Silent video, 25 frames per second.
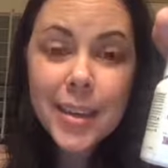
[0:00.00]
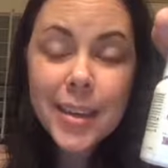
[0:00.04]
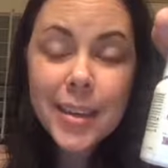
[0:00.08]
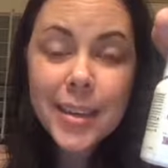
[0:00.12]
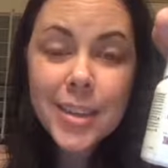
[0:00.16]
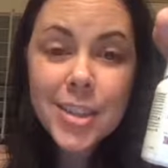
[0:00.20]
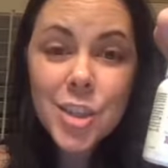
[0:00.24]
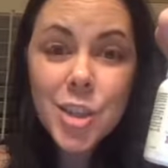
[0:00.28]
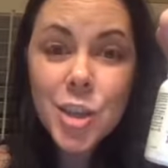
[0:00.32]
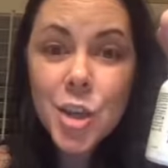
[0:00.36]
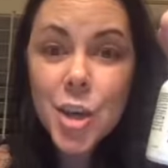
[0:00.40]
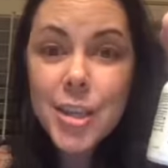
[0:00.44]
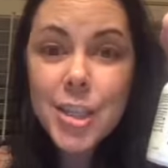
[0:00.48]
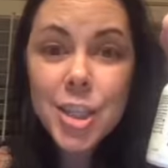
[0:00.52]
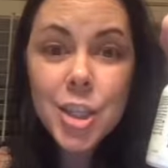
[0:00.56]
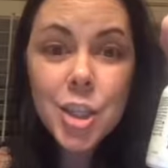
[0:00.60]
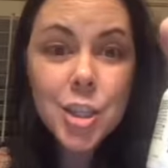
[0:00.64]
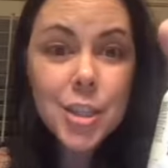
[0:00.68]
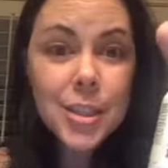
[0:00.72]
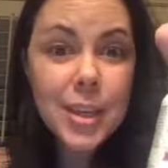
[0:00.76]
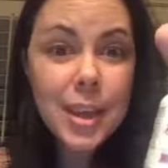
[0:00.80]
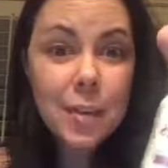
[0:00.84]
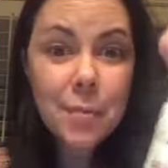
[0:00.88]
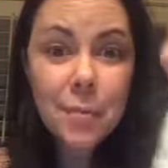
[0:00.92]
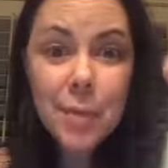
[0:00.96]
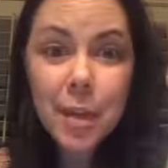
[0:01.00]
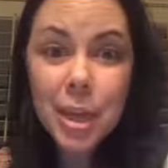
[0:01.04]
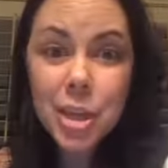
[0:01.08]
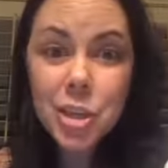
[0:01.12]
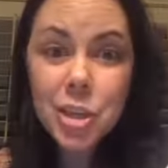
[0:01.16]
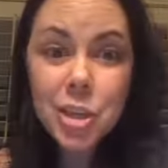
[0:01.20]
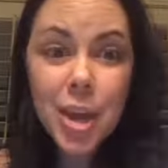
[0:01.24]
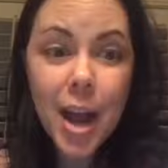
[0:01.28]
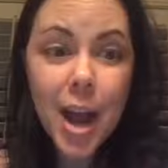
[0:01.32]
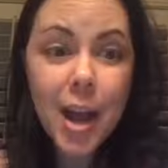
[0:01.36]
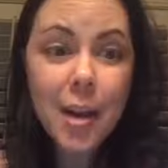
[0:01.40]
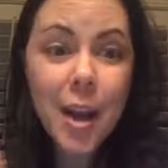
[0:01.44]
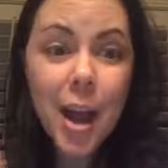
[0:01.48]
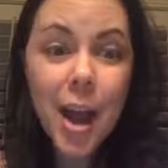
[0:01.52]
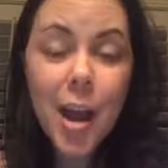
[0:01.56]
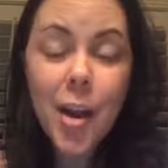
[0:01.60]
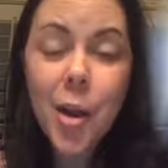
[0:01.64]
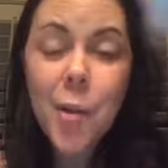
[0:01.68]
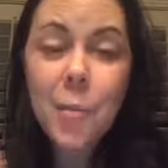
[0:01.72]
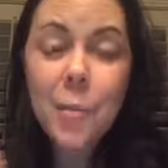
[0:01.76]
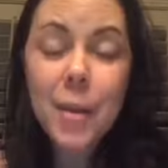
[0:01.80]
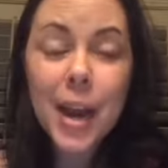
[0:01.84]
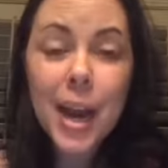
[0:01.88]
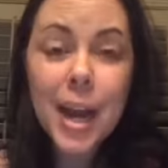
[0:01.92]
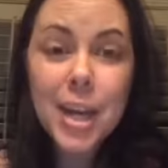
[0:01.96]
Just give me a shout out.
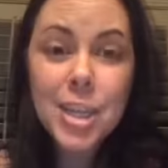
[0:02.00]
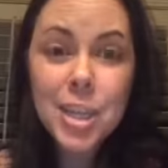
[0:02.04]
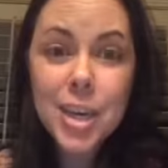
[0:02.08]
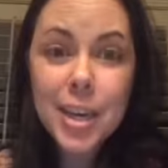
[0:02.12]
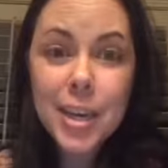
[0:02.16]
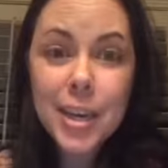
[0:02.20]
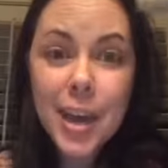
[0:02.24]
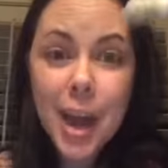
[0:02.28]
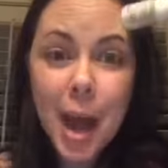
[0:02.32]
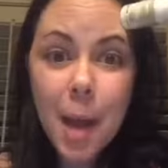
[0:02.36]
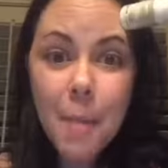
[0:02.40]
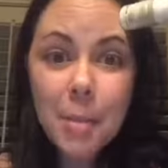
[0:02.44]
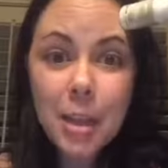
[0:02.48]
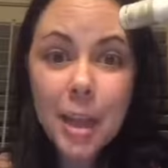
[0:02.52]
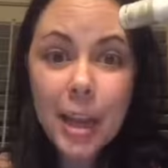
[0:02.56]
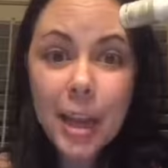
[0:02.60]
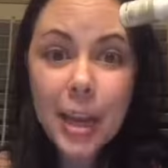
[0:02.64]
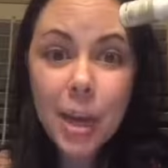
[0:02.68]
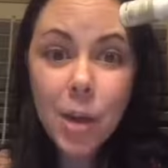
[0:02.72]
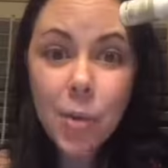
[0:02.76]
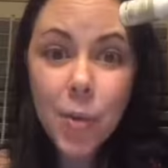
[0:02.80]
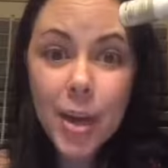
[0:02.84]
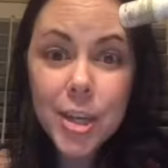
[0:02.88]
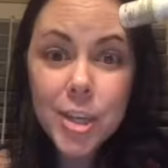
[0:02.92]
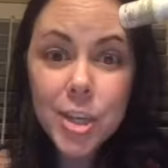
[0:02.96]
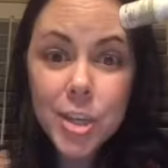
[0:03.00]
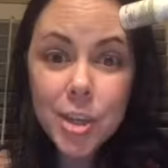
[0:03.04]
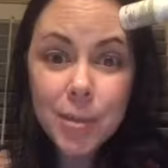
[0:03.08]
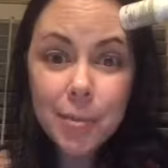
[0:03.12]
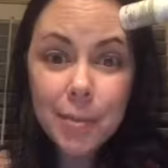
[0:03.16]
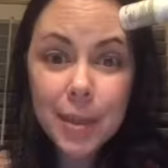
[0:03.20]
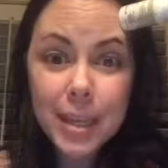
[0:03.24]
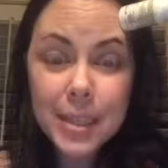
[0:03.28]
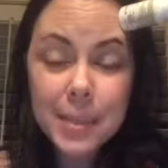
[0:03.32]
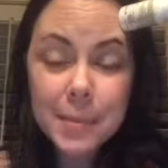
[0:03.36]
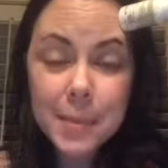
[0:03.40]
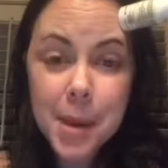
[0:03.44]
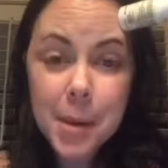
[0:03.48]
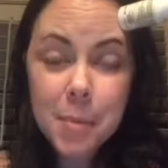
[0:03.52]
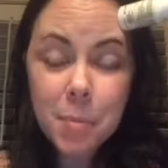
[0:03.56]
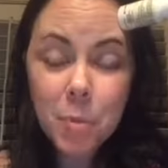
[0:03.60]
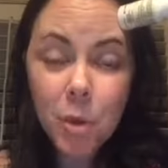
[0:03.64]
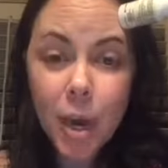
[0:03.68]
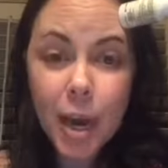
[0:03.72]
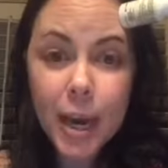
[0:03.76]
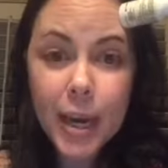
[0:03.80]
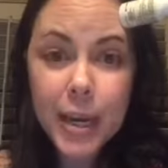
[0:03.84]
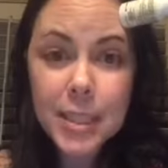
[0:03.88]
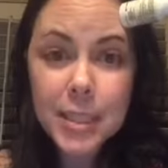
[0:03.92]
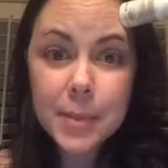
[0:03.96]
Oh my gosh, I did not plan a question because my
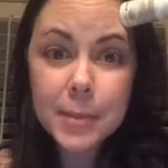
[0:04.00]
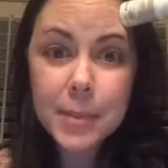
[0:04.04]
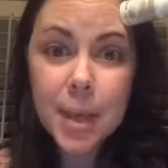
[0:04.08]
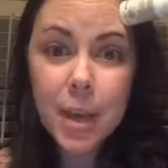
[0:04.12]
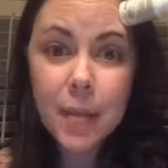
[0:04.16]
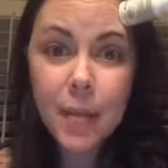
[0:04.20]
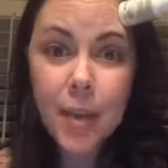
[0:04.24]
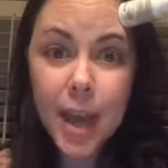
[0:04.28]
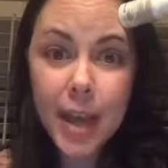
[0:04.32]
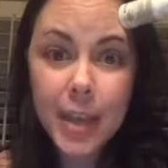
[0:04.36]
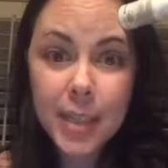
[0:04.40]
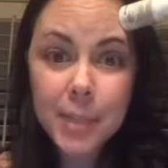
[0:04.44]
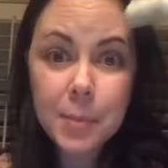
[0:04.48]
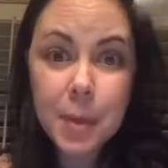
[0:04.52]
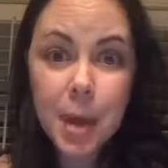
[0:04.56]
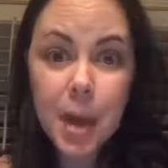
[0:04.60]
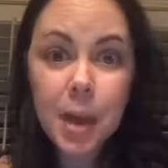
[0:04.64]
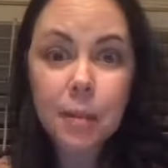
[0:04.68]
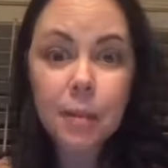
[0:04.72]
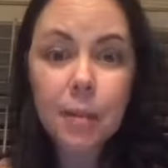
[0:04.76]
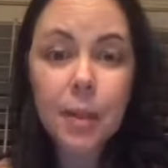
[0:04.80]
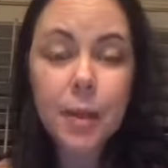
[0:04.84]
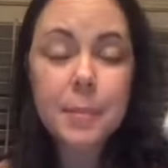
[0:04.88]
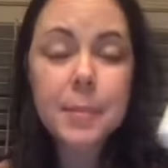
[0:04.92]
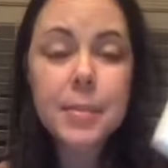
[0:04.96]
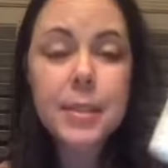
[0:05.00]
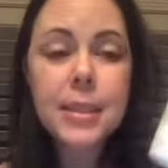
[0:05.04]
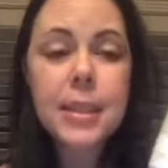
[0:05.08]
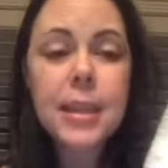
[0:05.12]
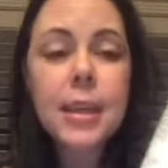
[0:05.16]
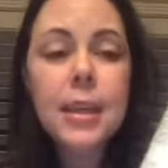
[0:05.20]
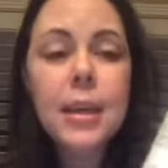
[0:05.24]
brain has been on the ice-pocalypse.